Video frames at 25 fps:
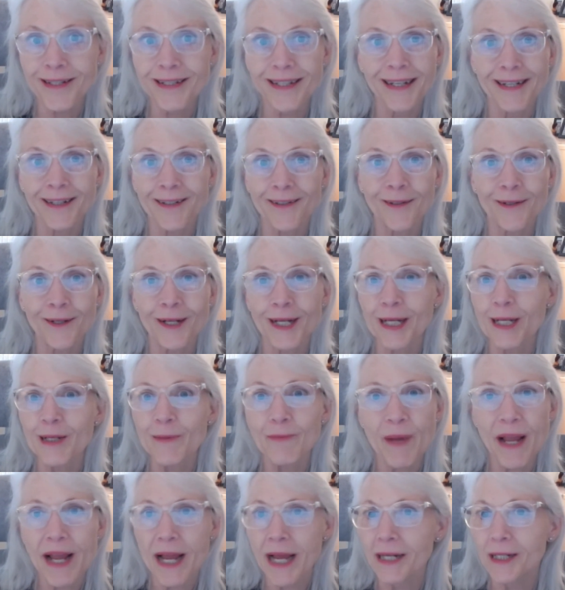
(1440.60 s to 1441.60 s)
that are in
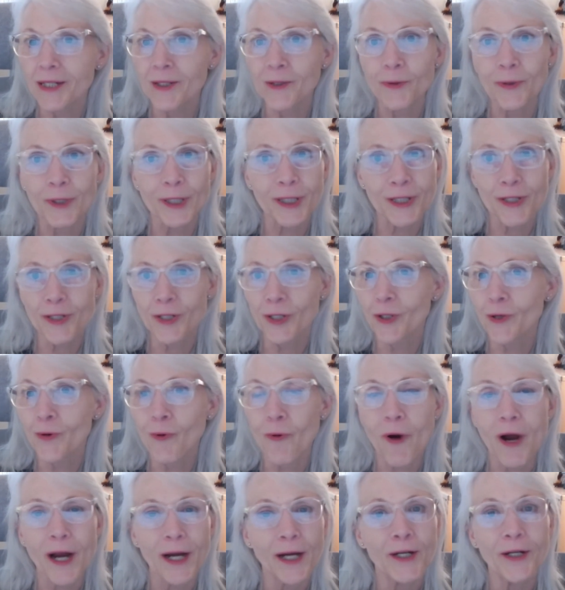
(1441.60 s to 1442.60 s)
band and orchestra,
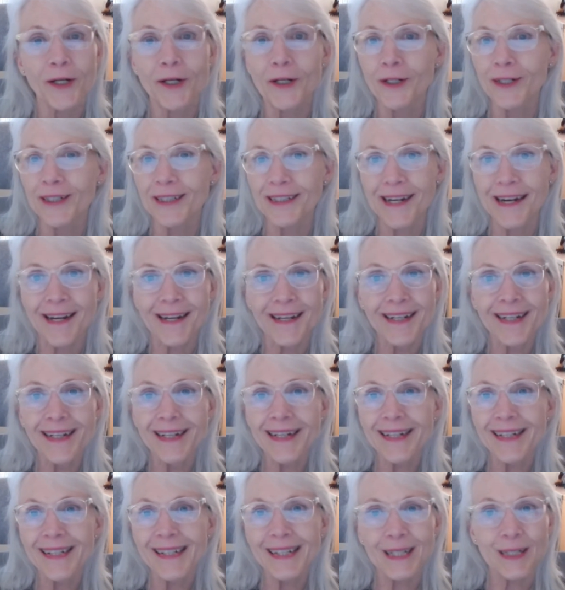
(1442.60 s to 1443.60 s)
choir,
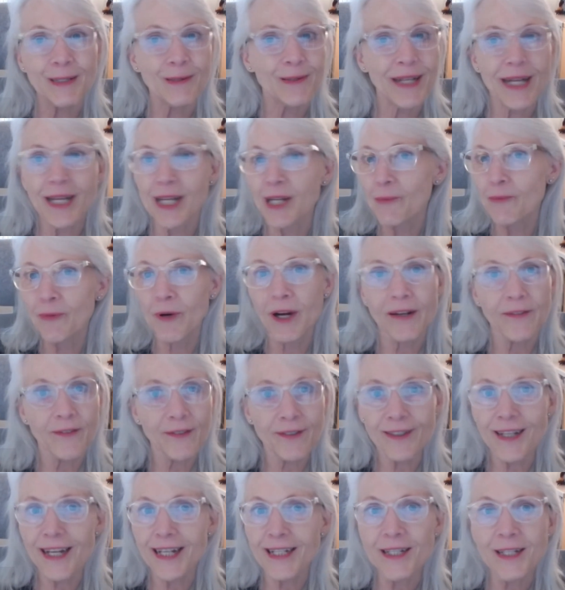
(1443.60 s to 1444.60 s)
and taking
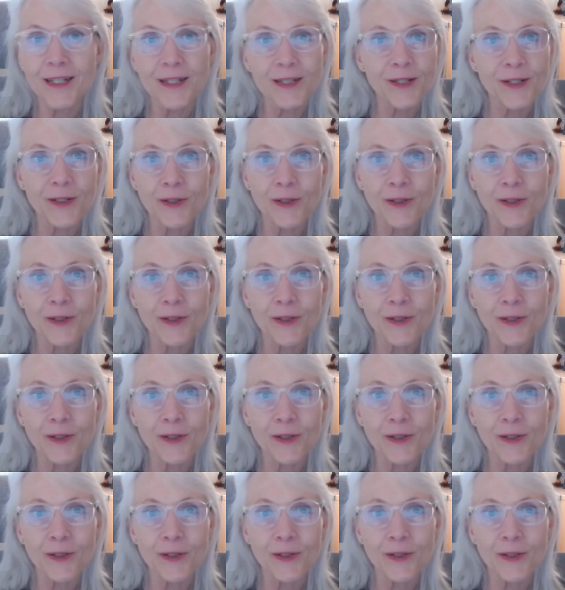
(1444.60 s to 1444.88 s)
private lessons.